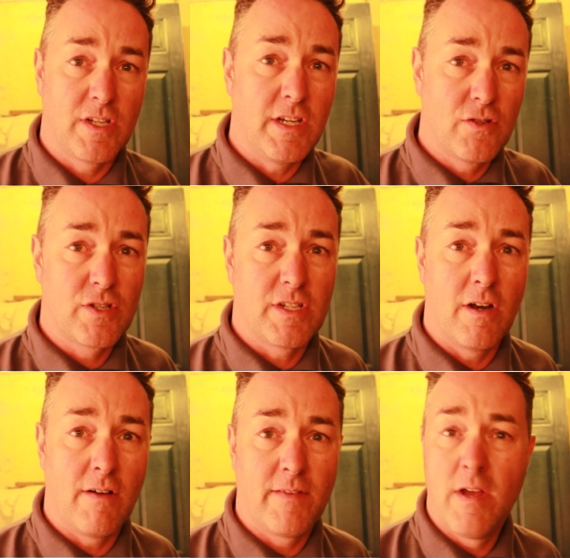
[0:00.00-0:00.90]
and you're dusting
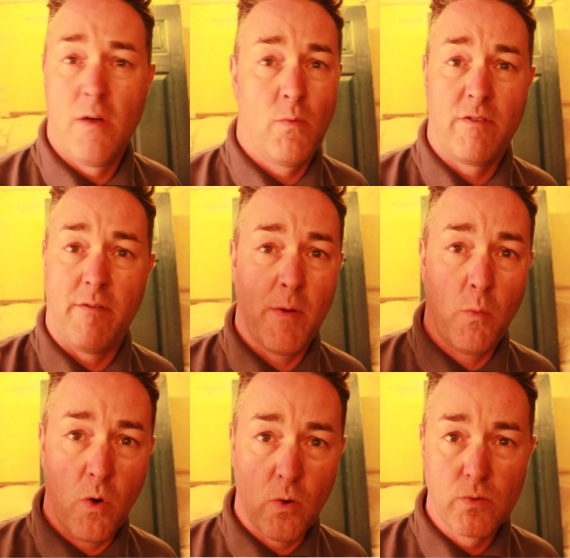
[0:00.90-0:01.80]
off, whether it be
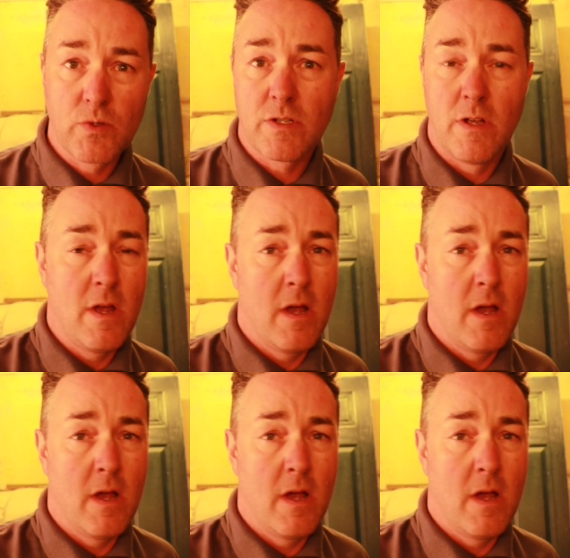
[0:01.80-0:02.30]
walls,